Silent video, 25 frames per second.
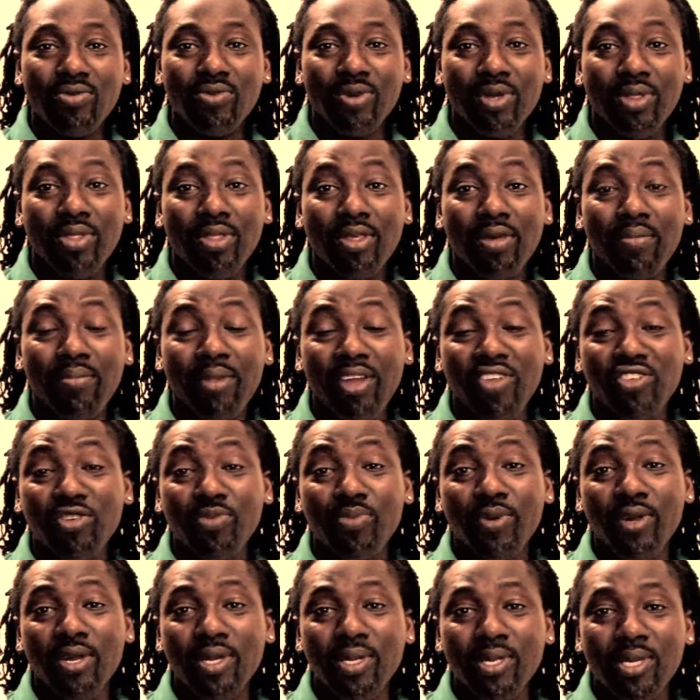with the
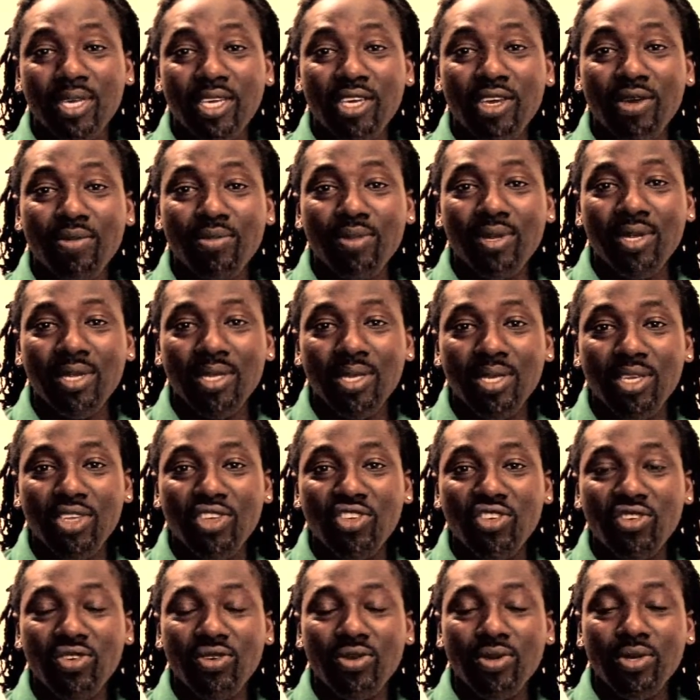Metropolitan Community
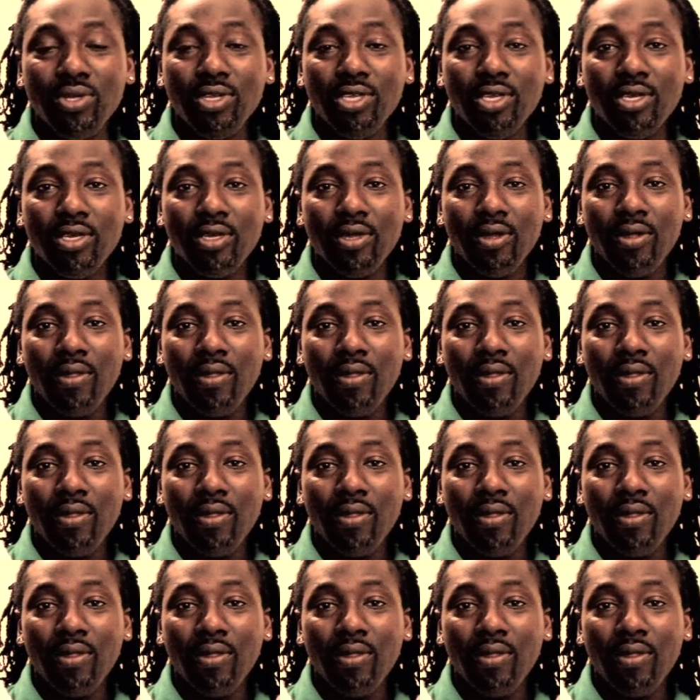Church.